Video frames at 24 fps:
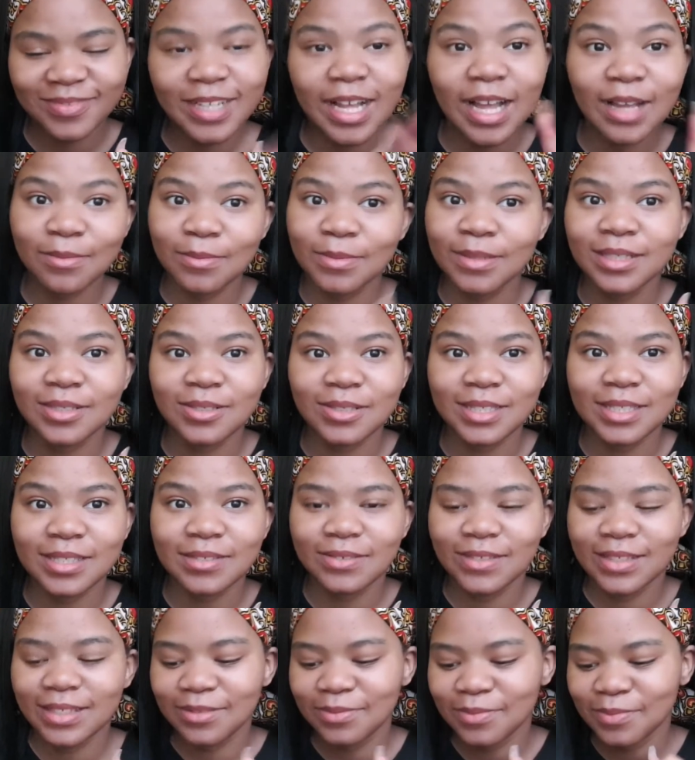I've been on
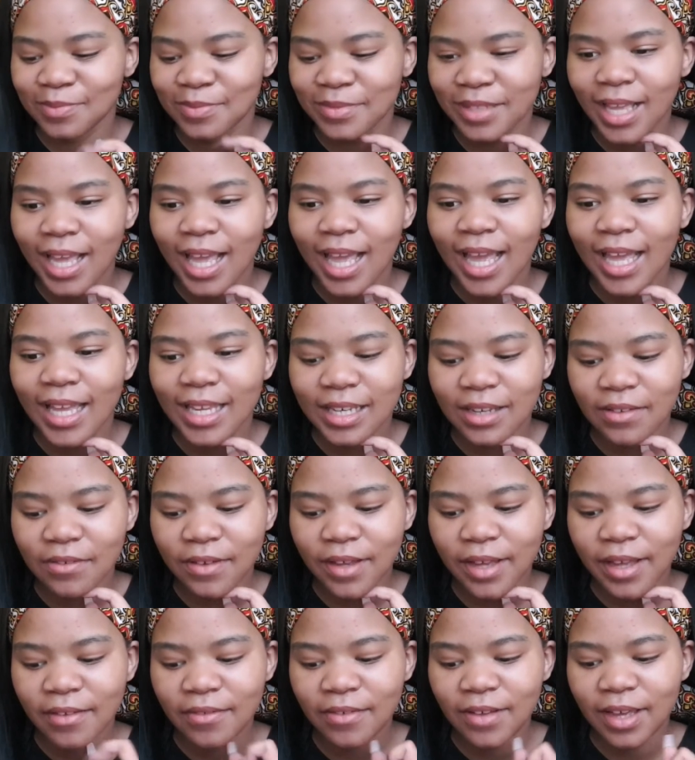TV. Never
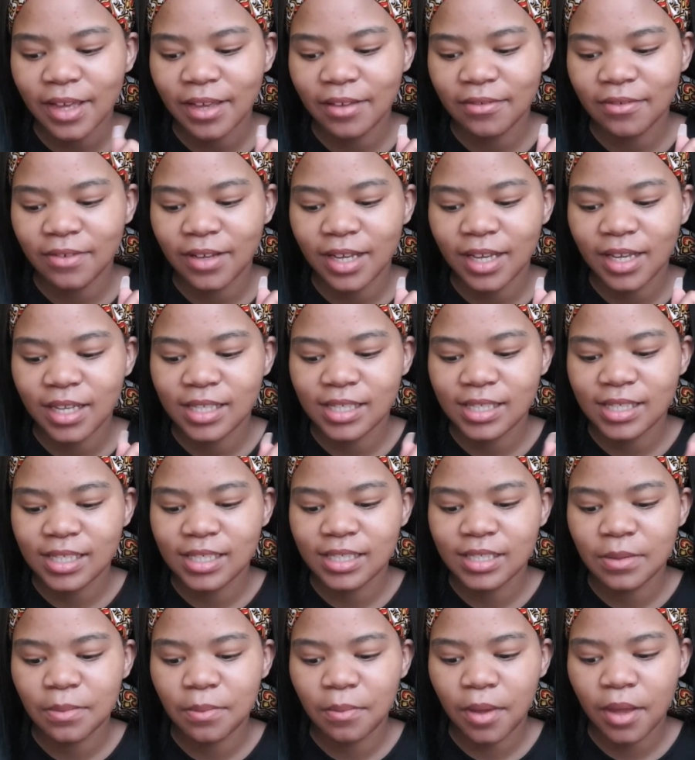have I ever
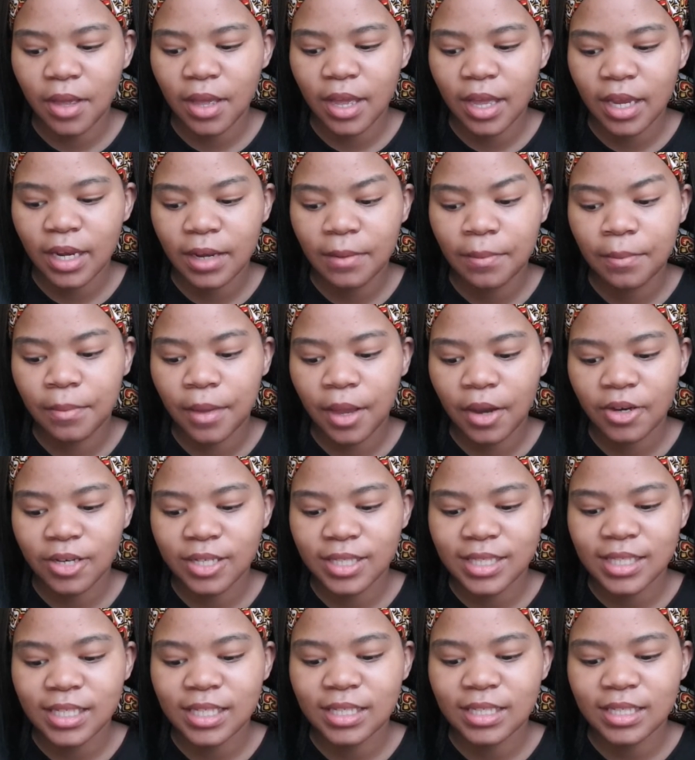sent an
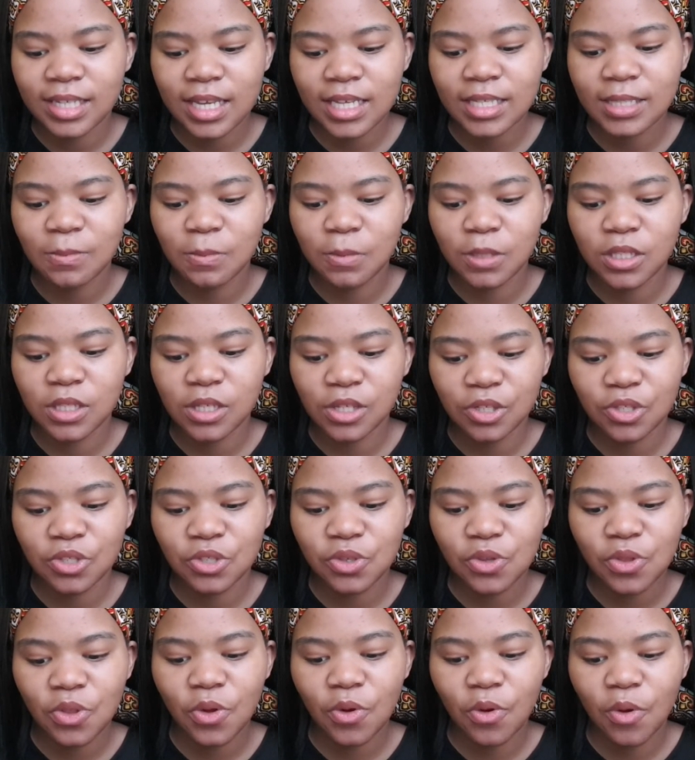embarrassing text message
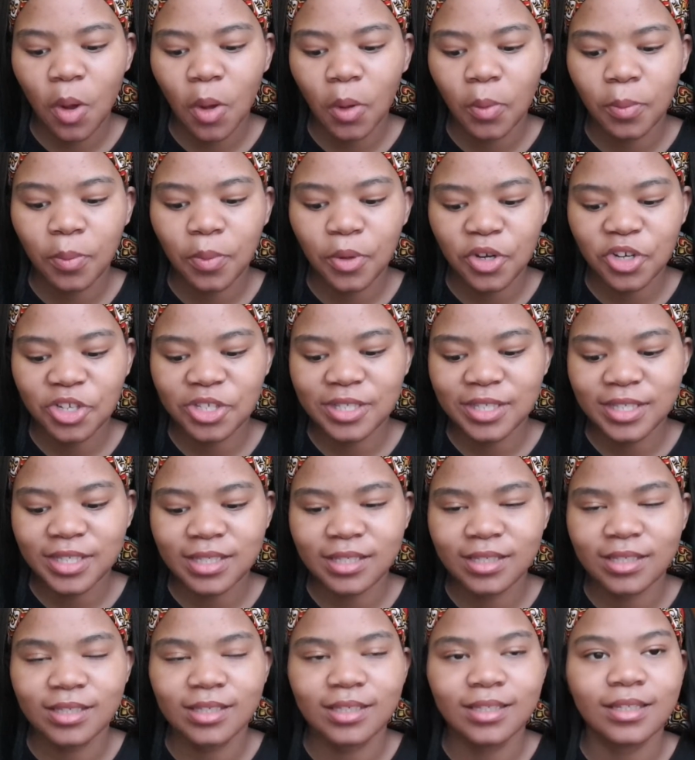to the wrong
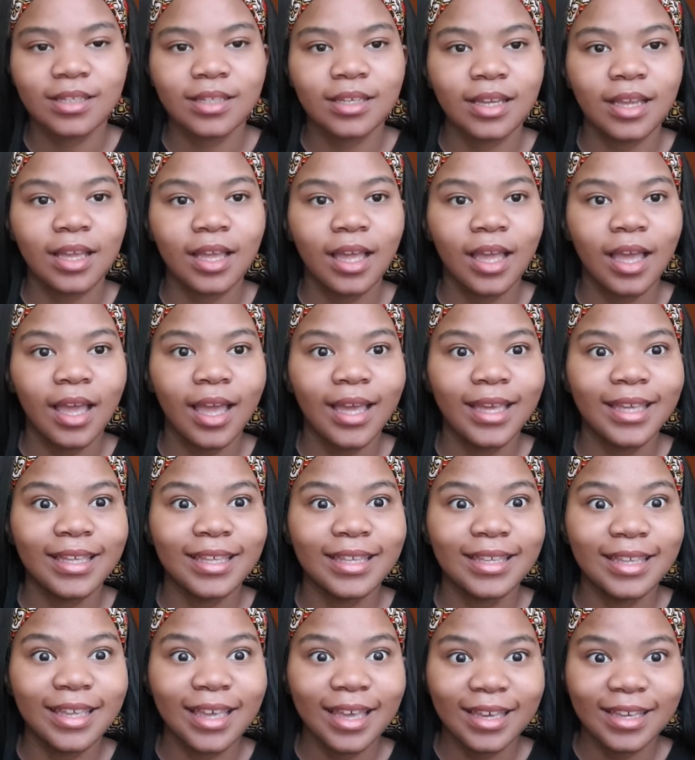person.
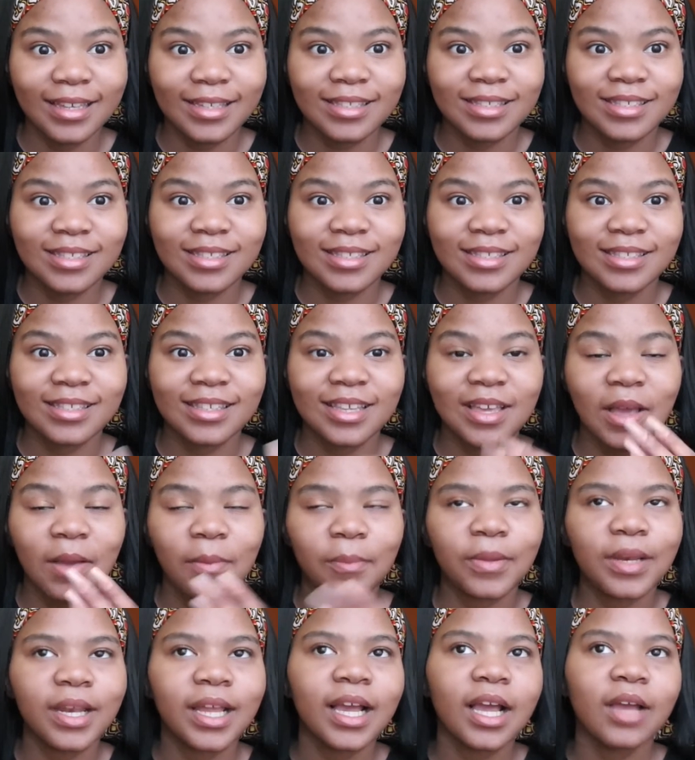Yes,
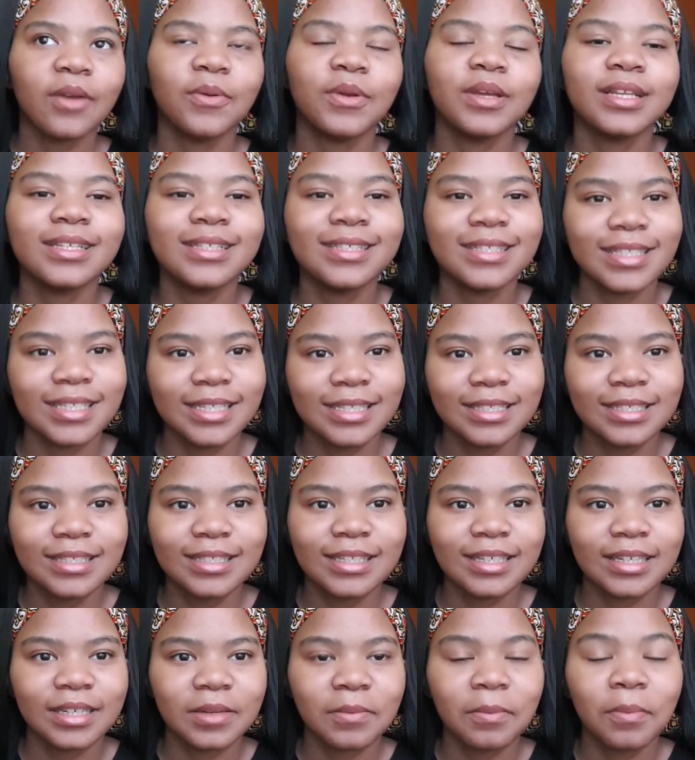but like I quickly
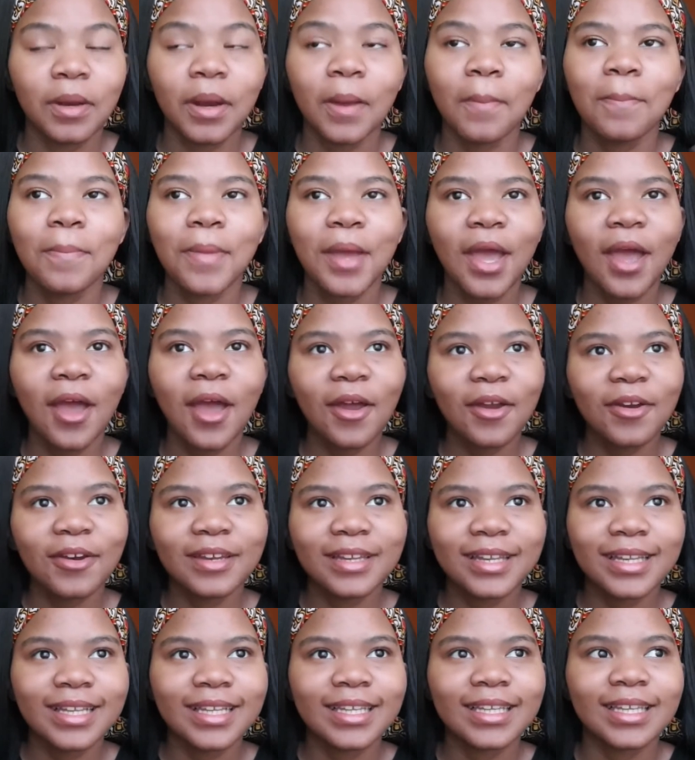deleted it. But
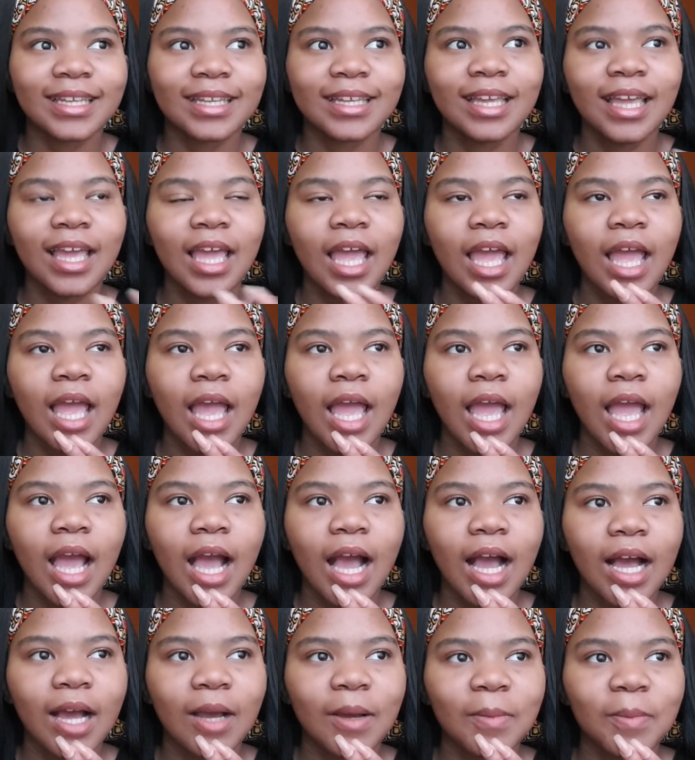apparently,
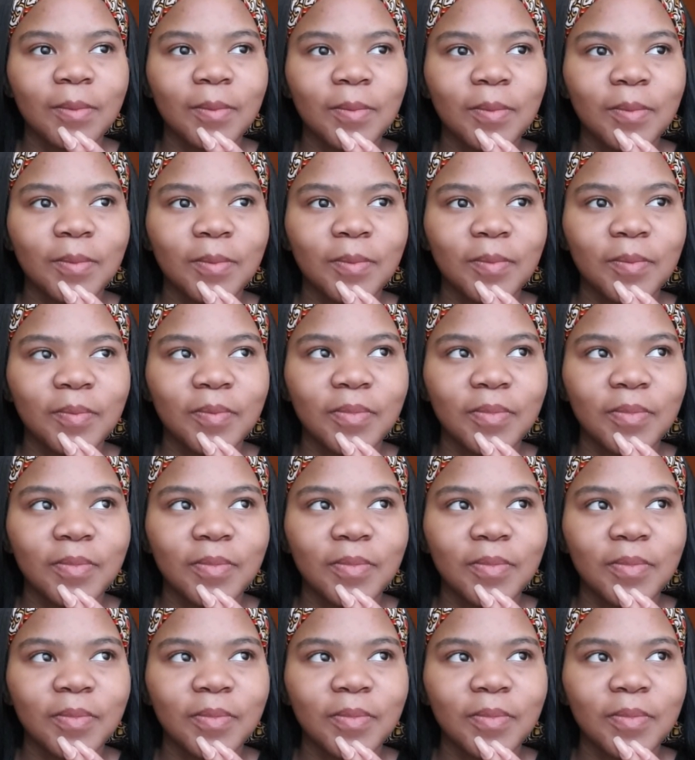um,